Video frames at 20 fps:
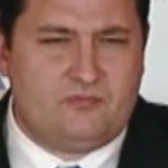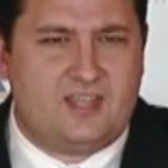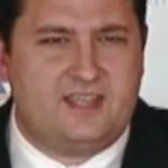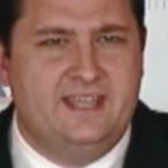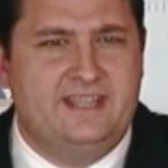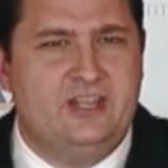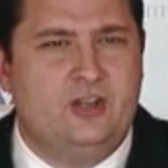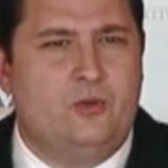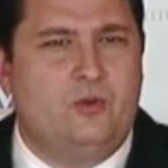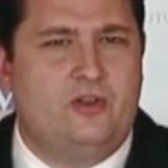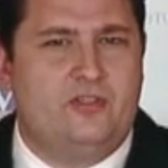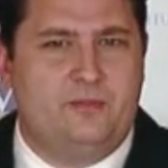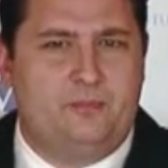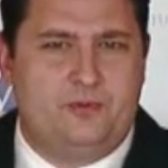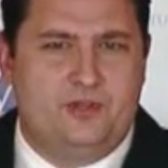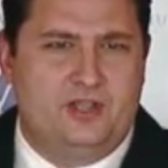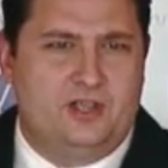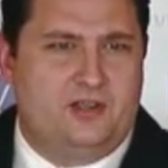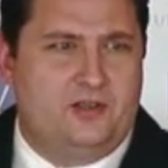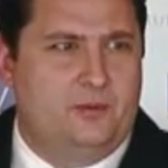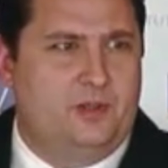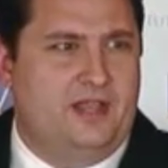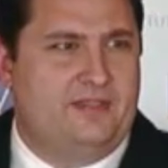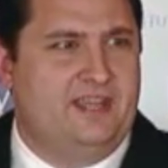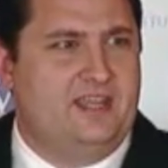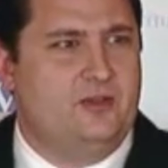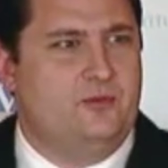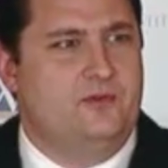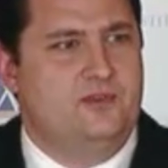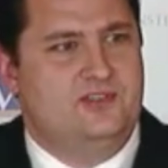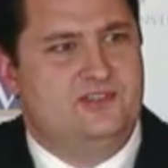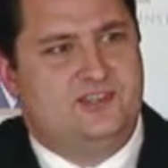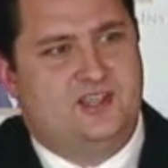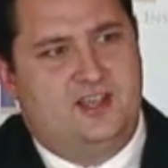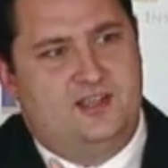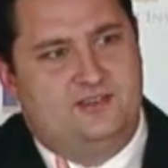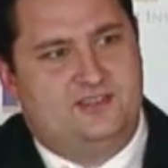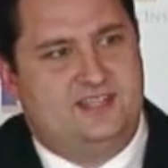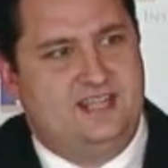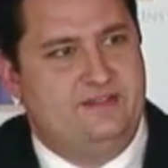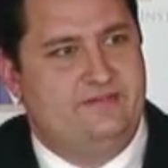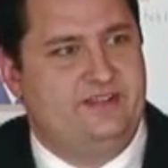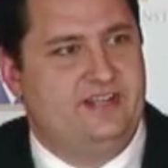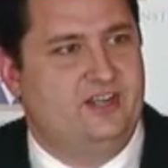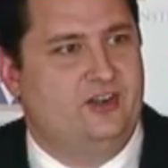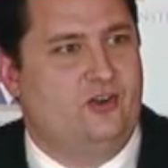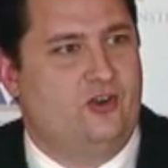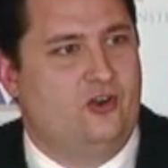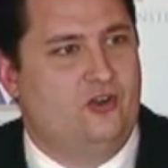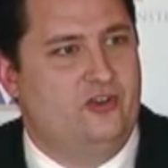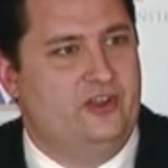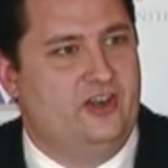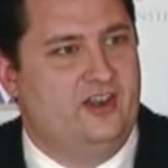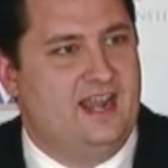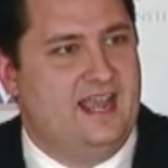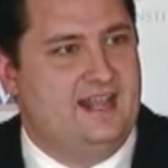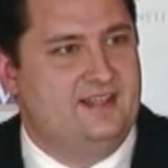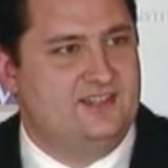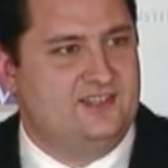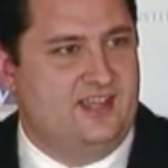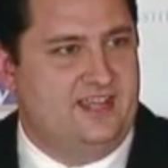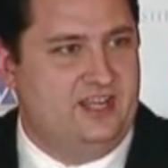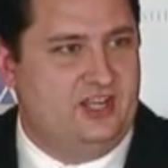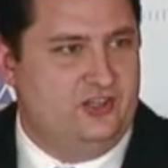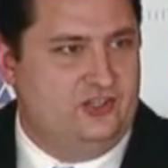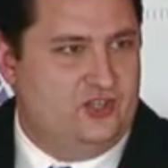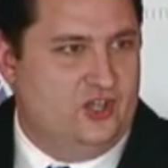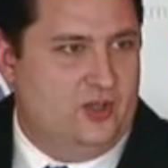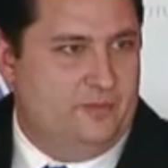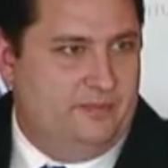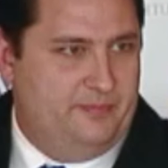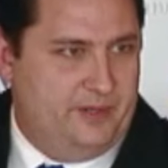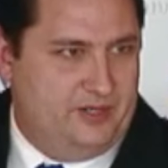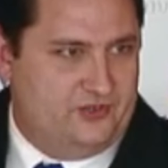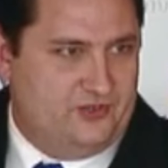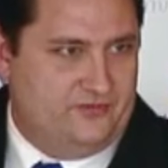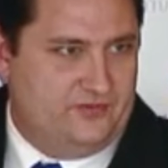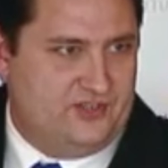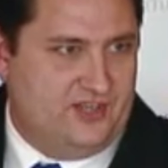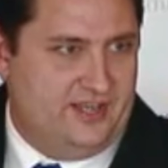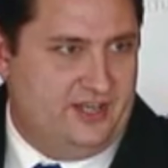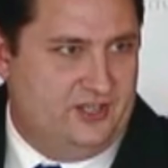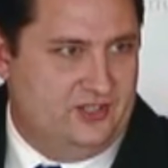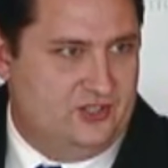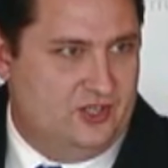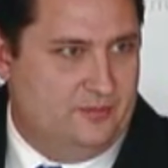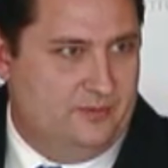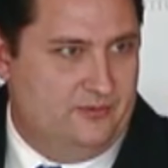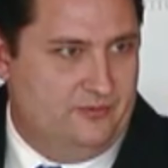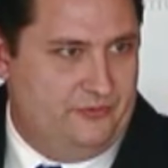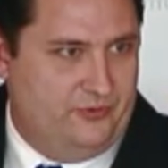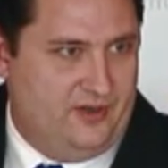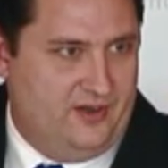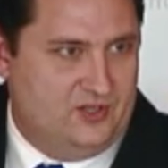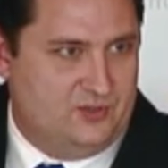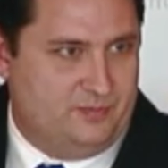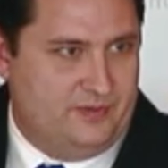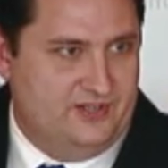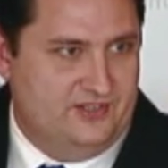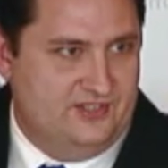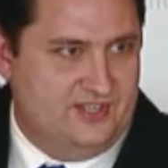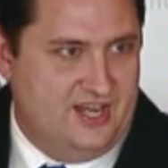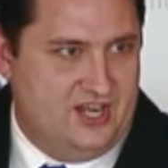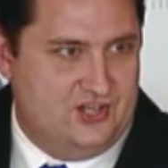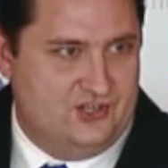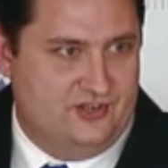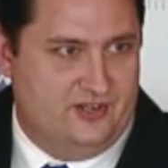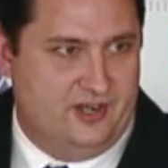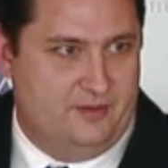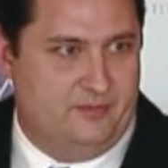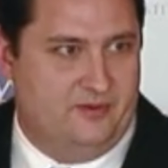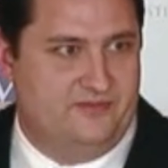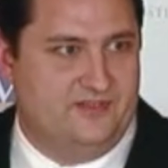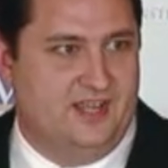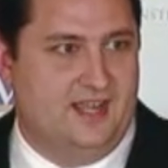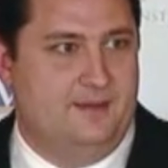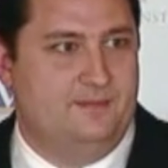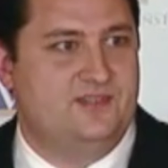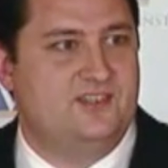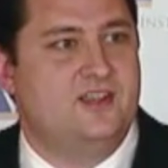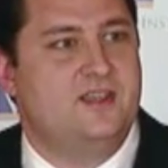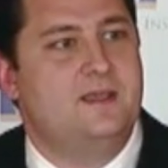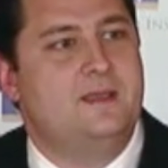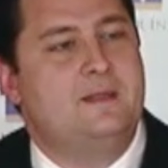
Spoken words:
And, you know, one of the, I think it was Stephen here earlier had Sayyid Qutb, a picture of Sayyid Qutb throughout his presentation a number of times.